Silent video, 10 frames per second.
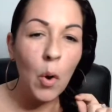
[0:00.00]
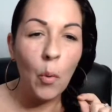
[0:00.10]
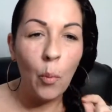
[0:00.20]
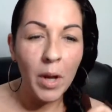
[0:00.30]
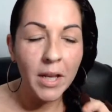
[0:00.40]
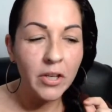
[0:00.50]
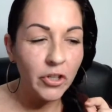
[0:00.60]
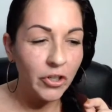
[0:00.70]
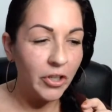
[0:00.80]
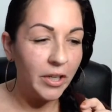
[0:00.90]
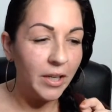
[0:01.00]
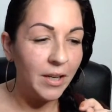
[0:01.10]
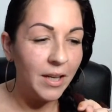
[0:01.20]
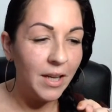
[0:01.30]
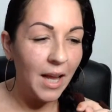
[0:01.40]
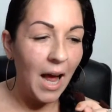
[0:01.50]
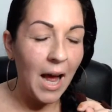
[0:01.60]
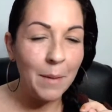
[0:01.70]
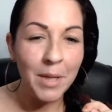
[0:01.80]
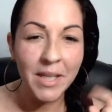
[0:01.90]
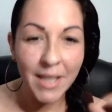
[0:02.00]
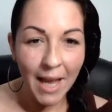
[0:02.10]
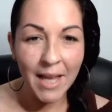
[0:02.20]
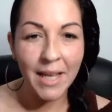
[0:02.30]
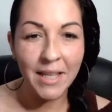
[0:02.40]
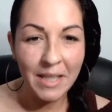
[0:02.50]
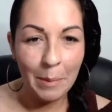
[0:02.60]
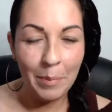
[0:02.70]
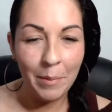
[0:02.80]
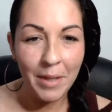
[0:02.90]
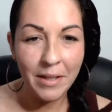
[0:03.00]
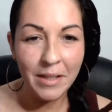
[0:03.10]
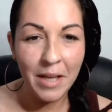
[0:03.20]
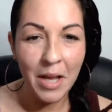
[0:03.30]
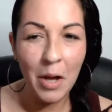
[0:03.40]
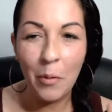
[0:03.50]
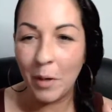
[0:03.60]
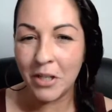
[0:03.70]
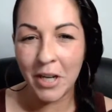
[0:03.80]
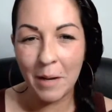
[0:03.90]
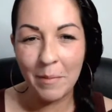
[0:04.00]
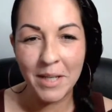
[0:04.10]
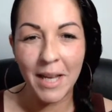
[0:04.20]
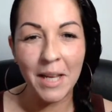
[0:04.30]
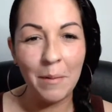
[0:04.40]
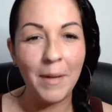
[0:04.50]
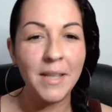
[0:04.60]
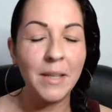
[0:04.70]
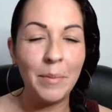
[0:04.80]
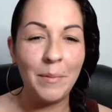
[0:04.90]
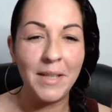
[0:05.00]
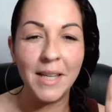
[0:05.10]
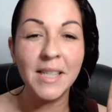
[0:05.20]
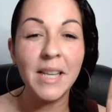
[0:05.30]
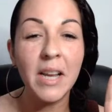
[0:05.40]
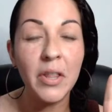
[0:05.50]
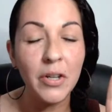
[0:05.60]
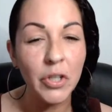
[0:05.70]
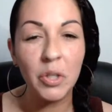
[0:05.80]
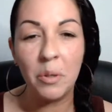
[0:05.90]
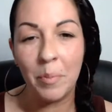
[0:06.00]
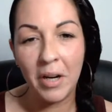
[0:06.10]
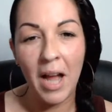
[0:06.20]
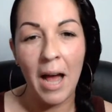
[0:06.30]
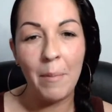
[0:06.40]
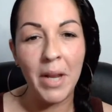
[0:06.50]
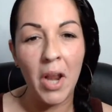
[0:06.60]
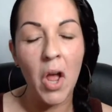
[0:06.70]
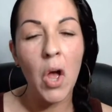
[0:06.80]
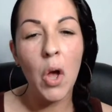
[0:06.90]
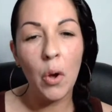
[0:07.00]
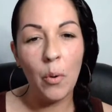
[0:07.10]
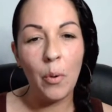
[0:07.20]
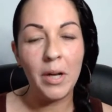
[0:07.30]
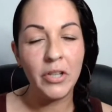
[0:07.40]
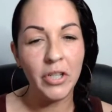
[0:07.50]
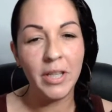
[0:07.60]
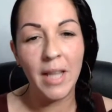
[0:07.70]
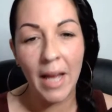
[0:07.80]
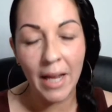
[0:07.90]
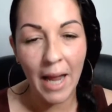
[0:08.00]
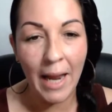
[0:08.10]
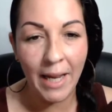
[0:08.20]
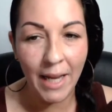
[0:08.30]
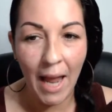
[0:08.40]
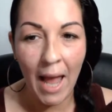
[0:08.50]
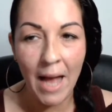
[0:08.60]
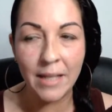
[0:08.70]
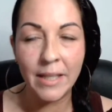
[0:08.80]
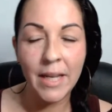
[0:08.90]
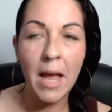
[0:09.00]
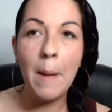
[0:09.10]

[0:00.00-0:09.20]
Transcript: when should I be taking supplements? When should I be taking my supplements? That's another super common question that I get asked.